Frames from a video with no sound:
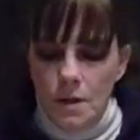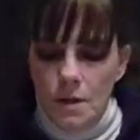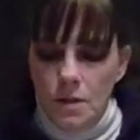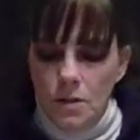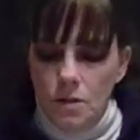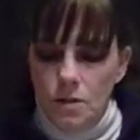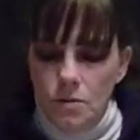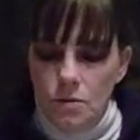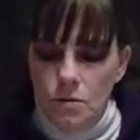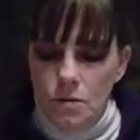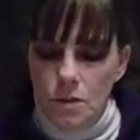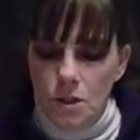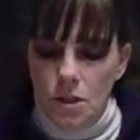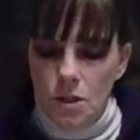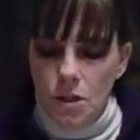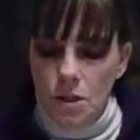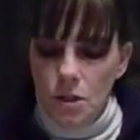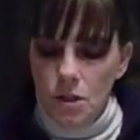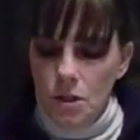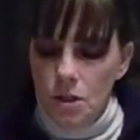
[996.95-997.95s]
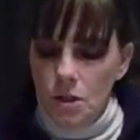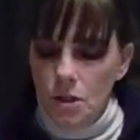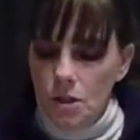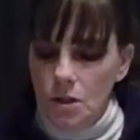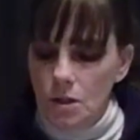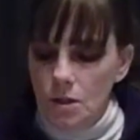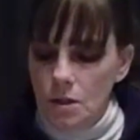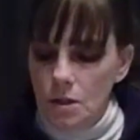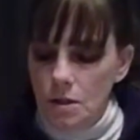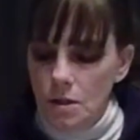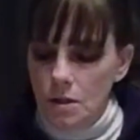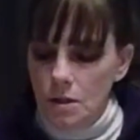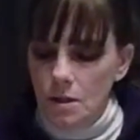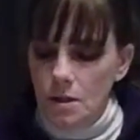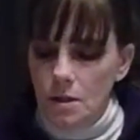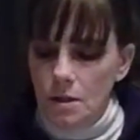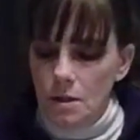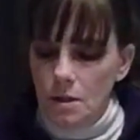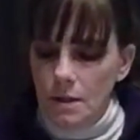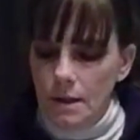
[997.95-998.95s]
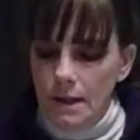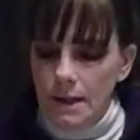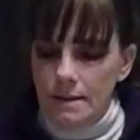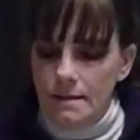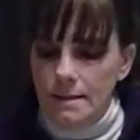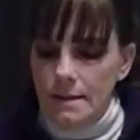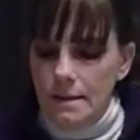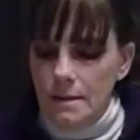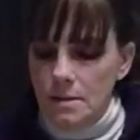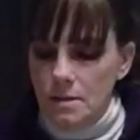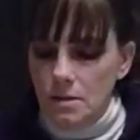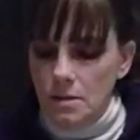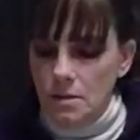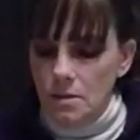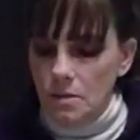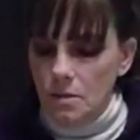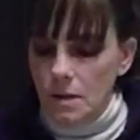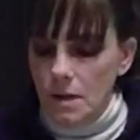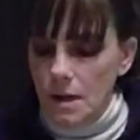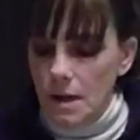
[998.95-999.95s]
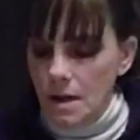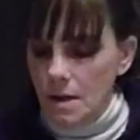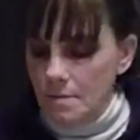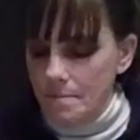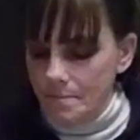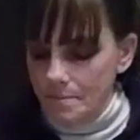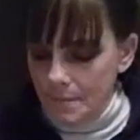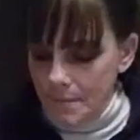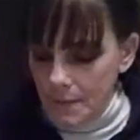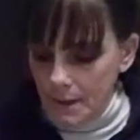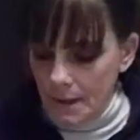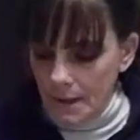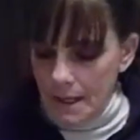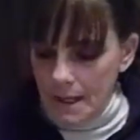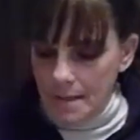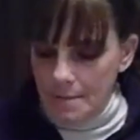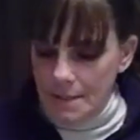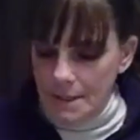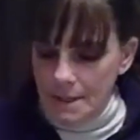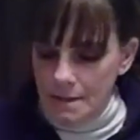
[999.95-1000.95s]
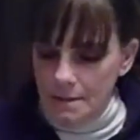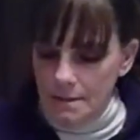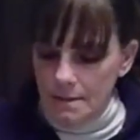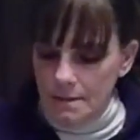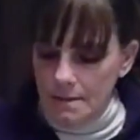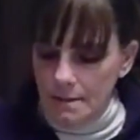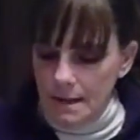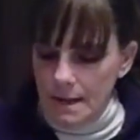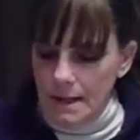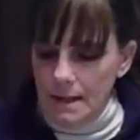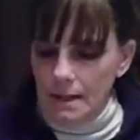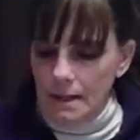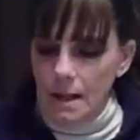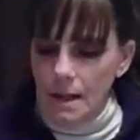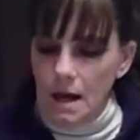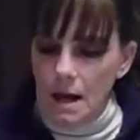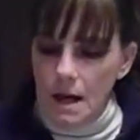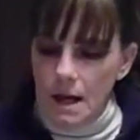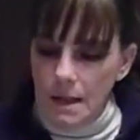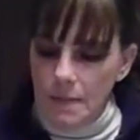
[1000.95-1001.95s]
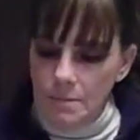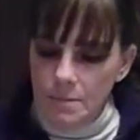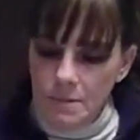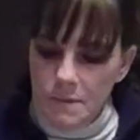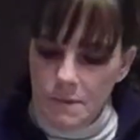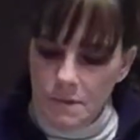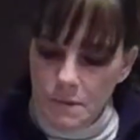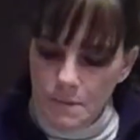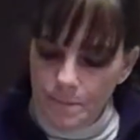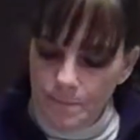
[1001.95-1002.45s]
You could, like I said, do lemons and limes.